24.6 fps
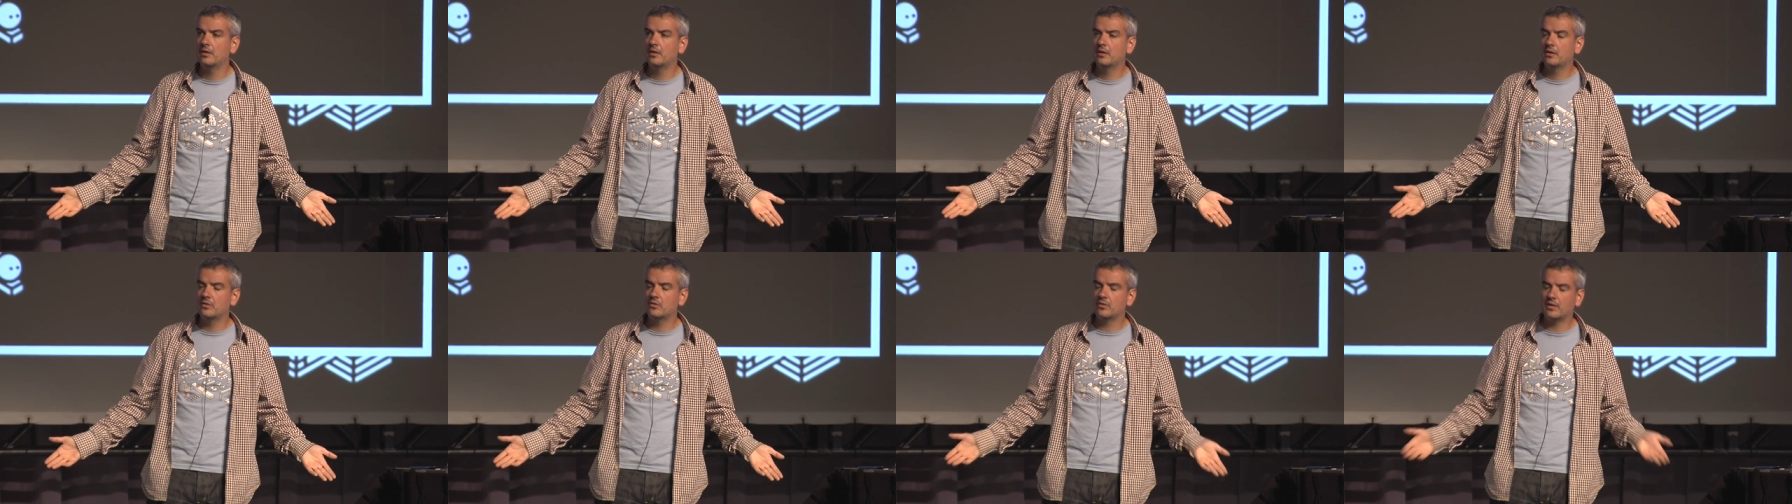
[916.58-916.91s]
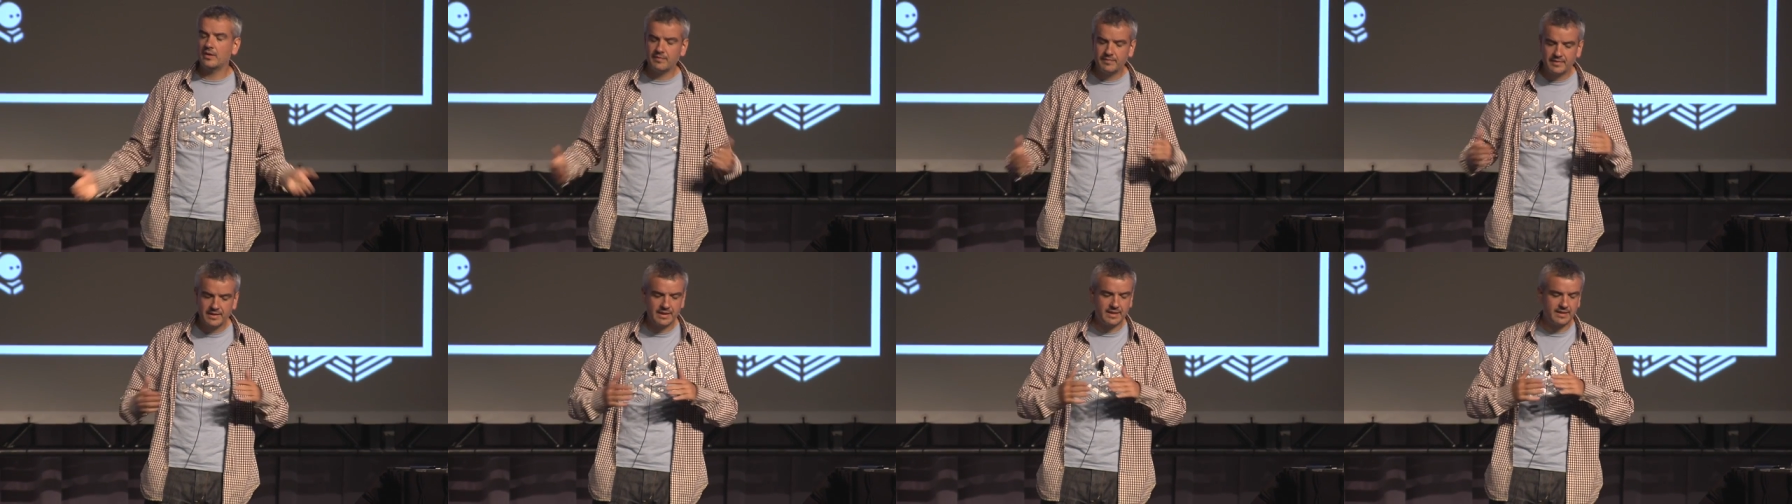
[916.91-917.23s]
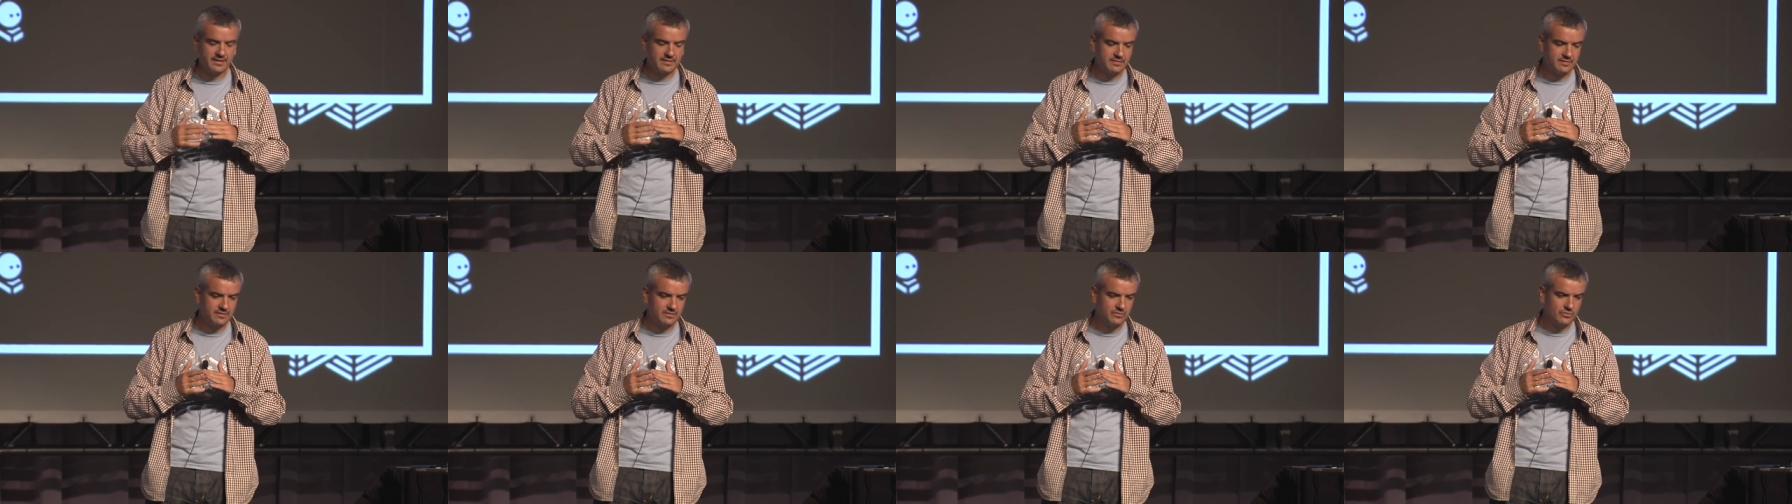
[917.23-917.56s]
You're having
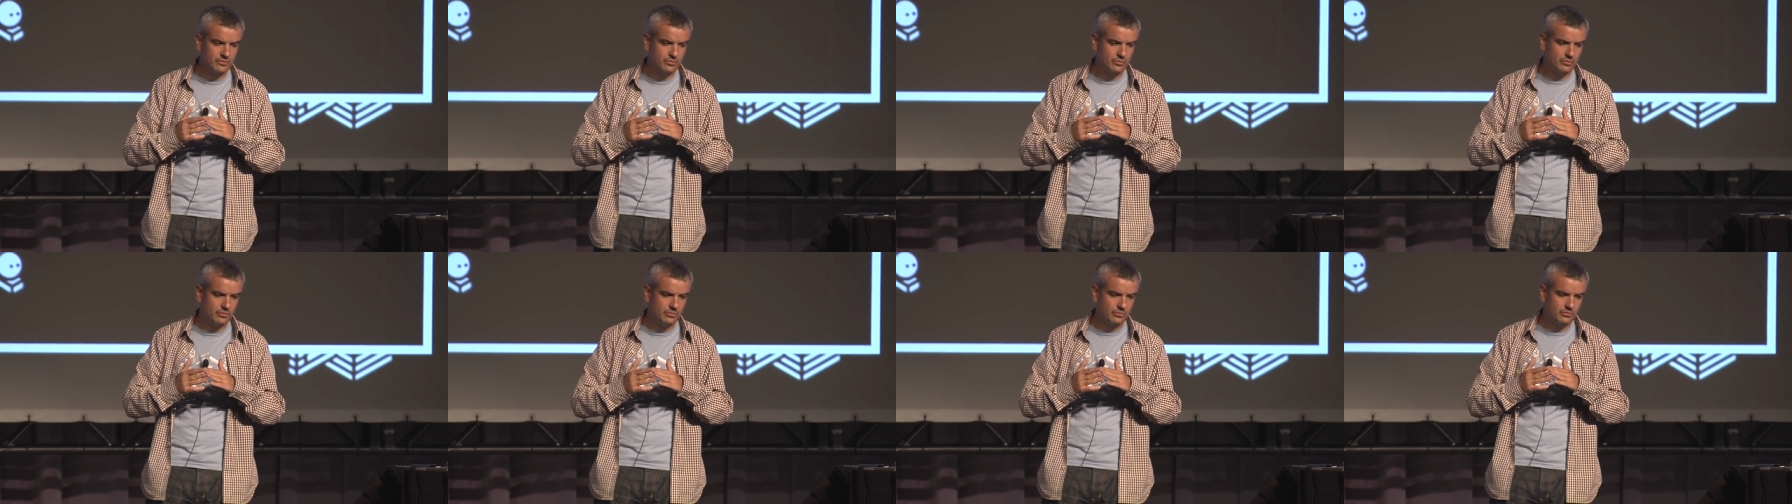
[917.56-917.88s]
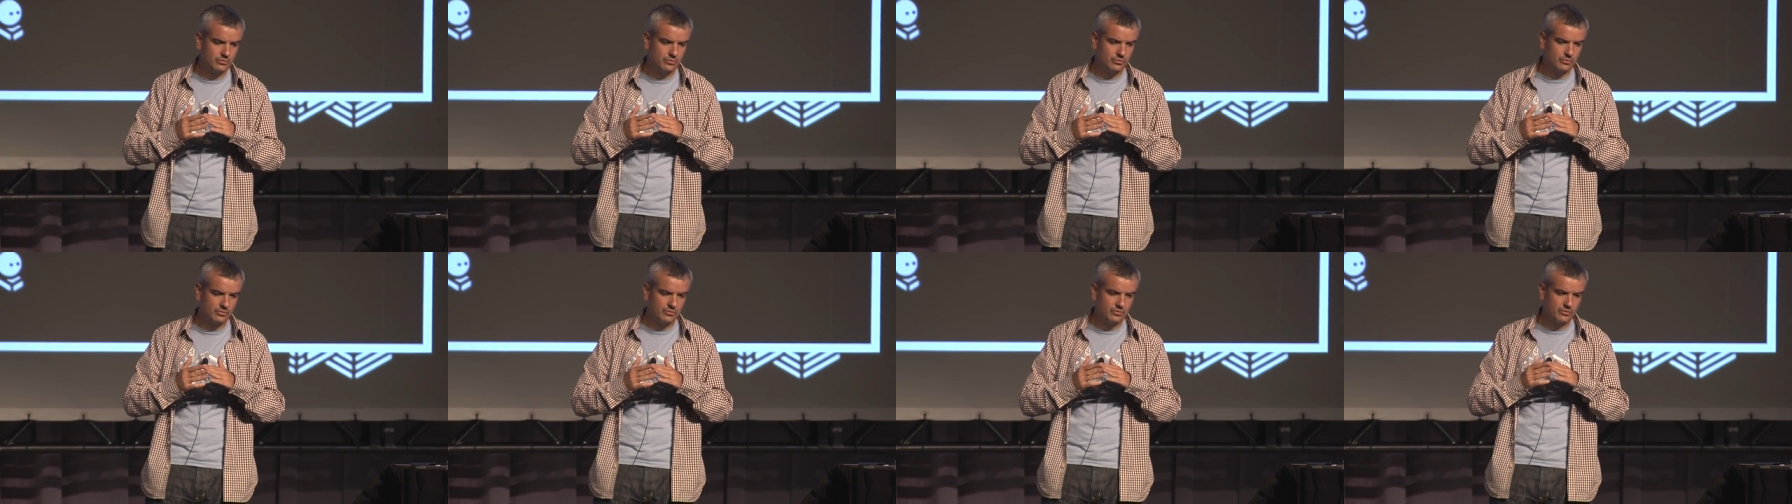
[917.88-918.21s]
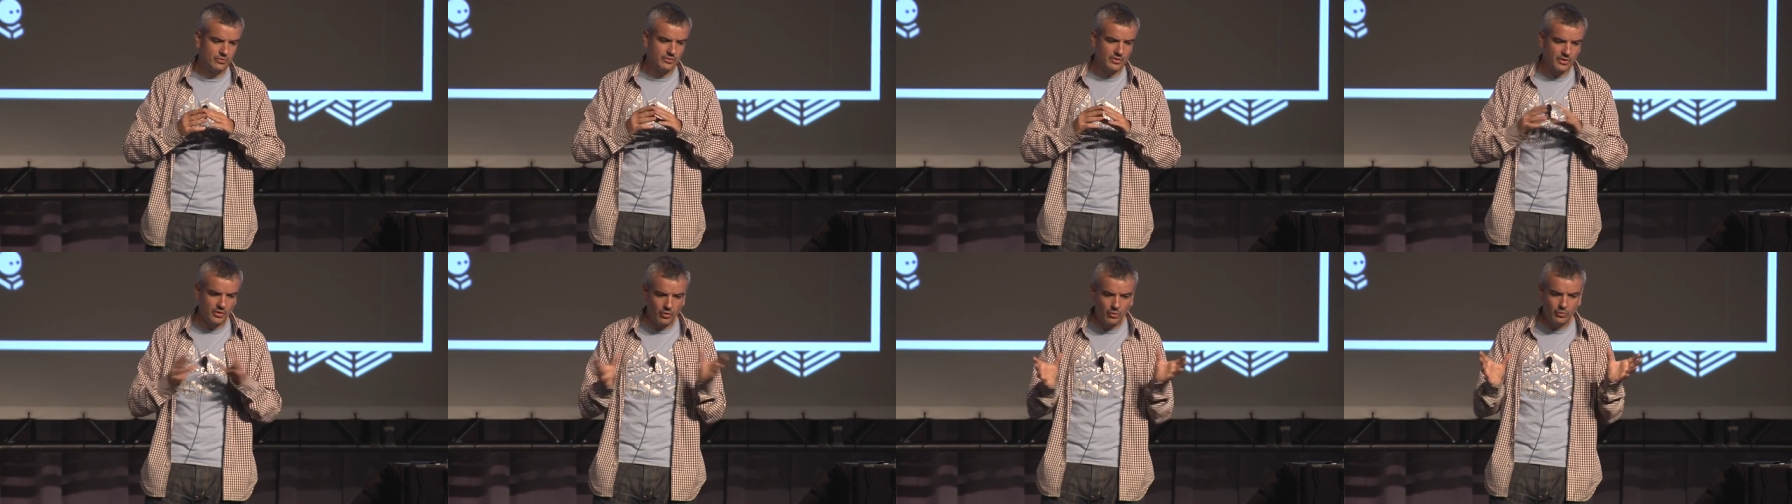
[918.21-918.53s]
access to
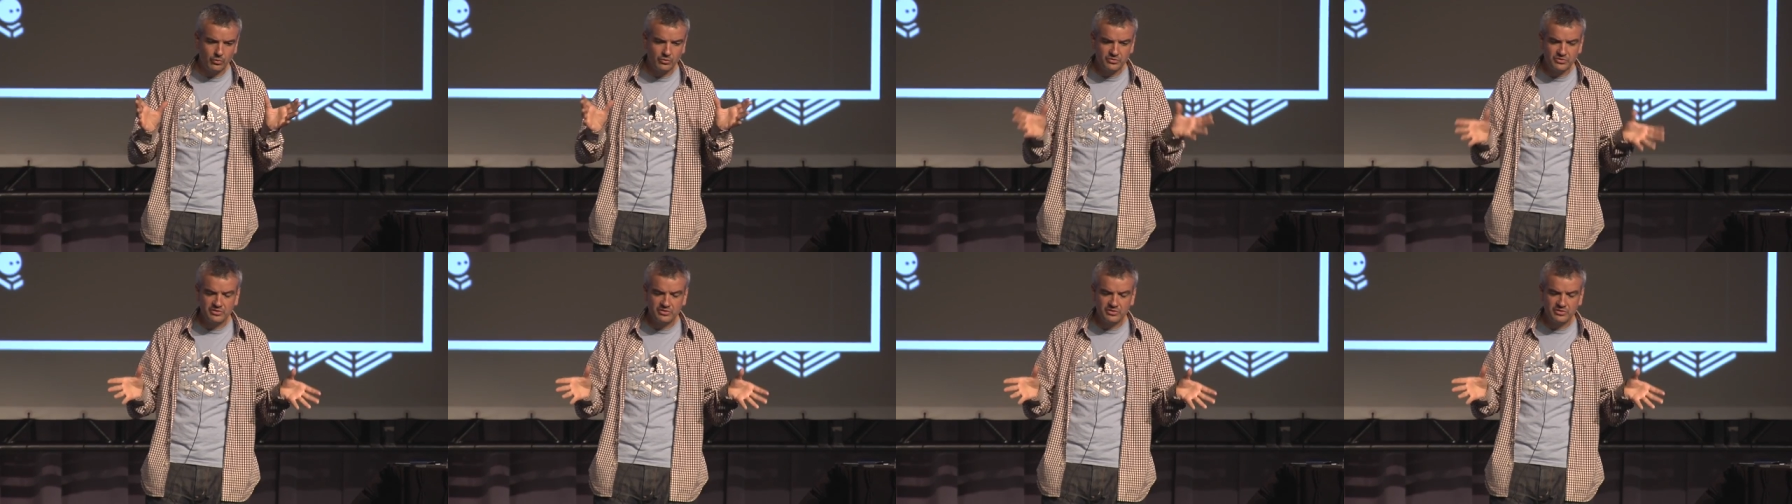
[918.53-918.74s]
the whole